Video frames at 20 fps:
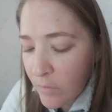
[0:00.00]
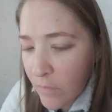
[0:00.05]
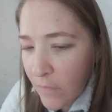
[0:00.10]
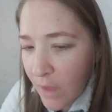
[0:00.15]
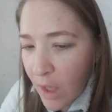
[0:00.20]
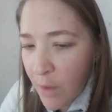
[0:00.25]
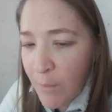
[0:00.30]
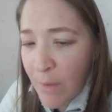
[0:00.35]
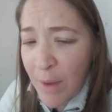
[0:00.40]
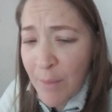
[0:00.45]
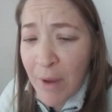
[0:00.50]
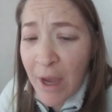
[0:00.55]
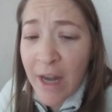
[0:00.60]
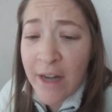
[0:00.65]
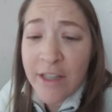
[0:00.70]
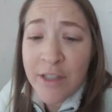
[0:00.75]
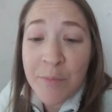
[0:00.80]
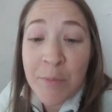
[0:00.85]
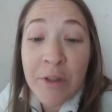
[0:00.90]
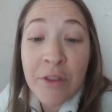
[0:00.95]
my
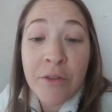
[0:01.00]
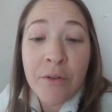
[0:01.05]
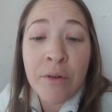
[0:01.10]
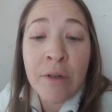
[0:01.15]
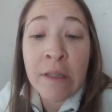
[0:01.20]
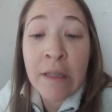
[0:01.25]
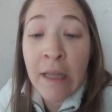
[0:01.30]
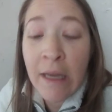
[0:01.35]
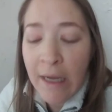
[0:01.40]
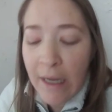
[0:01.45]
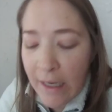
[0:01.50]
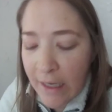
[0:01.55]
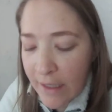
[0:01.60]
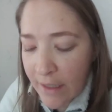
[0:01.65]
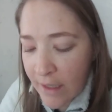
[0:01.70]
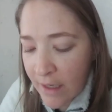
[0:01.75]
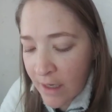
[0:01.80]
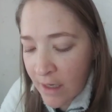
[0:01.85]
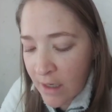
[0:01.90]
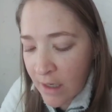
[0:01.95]
body's been through a
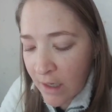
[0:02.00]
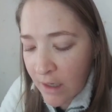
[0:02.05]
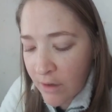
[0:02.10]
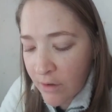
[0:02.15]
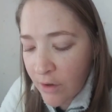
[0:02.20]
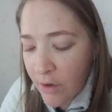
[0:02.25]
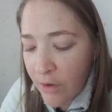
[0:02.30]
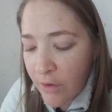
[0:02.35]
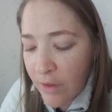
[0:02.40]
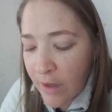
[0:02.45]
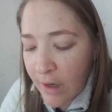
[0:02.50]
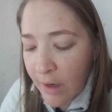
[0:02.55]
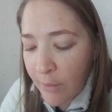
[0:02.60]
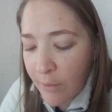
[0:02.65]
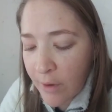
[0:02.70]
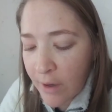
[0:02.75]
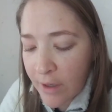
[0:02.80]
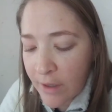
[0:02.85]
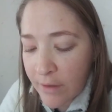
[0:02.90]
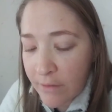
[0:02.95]
lot, and I don't know that I
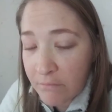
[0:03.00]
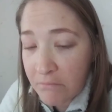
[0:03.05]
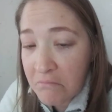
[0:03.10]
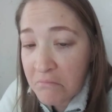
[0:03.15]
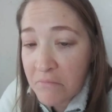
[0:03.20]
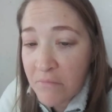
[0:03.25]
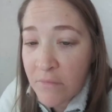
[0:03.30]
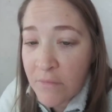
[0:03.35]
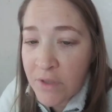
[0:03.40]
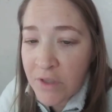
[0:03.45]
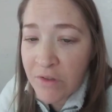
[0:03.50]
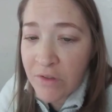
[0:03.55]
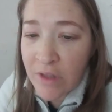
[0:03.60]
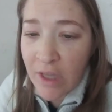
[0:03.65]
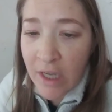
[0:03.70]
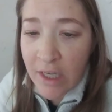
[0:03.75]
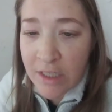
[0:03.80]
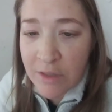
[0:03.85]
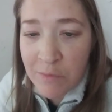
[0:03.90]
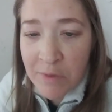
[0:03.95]
want to do
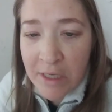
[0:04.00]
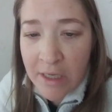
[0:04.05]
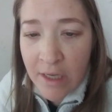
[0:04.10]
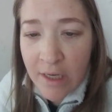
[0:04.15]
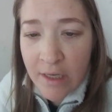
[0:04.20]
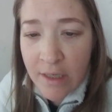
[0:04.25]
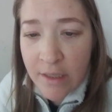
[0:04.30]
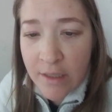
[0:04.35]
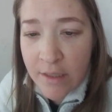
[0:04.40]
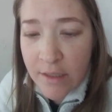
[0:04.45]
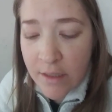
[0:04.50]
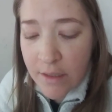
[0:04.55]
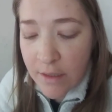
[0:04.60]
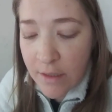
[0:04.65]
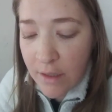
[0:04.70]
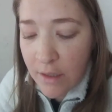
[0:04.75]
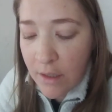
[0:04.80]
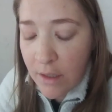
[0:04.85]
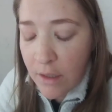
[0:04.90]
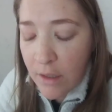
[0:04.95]
that, to be honest.
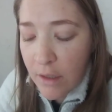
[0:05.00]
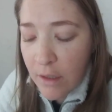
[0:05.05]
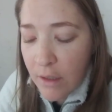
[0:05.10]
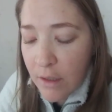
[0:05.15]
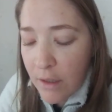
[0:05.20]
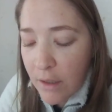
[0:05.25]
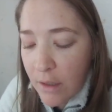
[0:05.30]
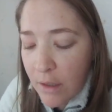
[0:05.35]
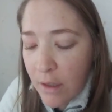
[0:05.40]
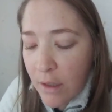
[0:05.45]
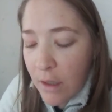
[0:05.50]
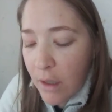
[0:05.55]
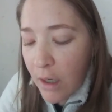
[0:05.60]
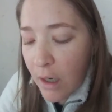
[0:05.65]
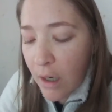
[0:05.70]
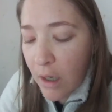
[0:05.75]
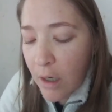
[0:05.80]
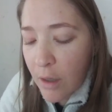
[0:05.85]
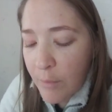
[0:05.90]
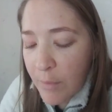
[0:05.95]

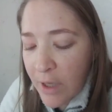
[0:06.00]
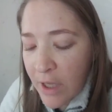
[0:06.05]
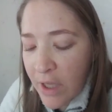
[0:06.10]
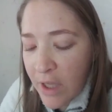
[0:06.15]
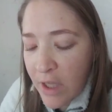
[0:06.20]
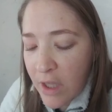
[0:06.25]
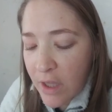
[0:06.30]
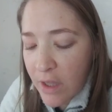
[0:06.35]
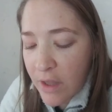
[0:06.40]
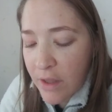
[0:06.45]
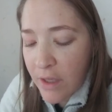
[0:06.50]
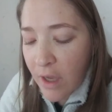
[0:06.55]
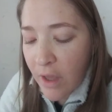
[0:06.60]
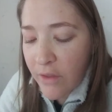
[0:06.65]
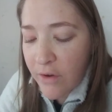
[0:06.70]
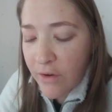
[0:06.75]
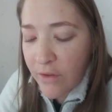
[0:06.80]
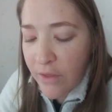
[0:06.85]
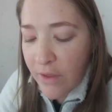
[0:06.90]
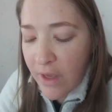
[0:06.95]
The
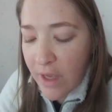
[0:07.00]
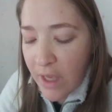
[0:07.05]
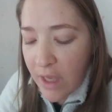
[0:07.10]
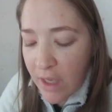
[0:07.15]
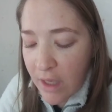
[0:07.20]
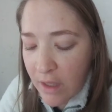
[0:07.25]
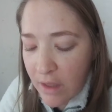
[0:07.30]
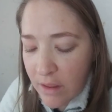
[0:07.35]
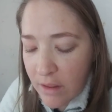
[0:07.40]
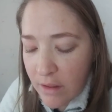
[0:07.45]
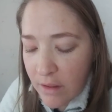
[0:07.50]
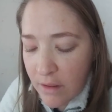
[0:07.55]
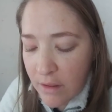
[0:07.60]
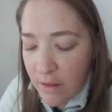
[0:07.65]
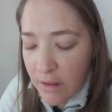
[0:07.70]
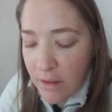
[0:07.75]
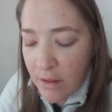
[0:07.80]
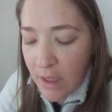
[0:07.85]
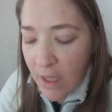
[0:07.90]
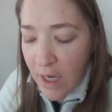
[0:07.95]
other thing
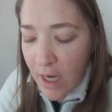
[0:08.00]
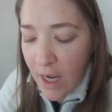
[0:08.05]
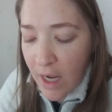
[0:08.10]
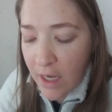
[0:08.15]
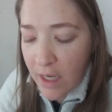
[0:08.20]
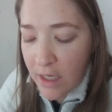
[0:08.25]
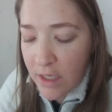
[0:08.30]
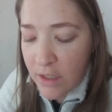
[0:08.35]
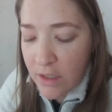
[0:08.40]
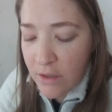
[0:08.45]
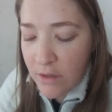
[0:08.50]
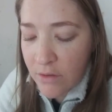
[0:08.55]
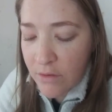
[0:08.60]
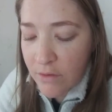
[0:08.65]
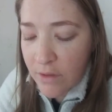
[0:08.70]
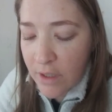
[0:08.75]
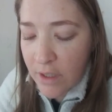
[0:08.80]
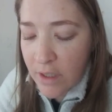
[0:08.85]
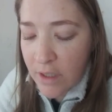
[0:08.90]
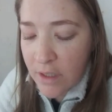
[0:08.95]
that I can
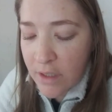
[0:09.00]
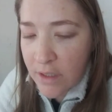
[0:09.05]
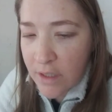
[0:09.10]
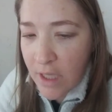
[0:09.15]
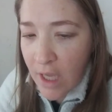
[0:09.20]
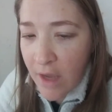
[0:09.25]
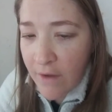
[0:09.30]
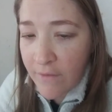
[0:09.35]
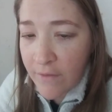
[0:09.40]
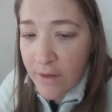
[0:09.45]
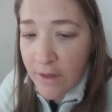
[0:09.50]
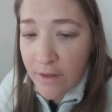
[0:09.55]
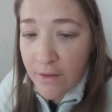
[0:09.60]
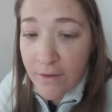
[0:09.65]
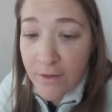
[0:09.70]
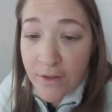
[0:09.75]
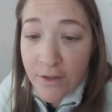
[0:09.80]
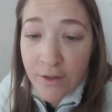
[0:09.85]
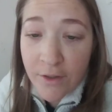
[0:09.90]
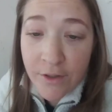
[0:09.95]
do is have
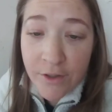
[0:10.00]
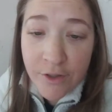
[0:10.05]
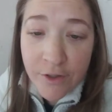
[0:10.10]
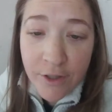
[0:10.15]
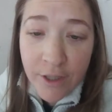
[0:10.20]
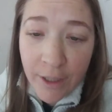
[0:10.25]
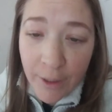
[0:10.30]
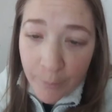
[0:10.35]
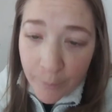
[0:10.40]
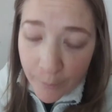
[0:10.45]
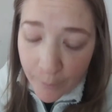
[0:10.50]
another surgery,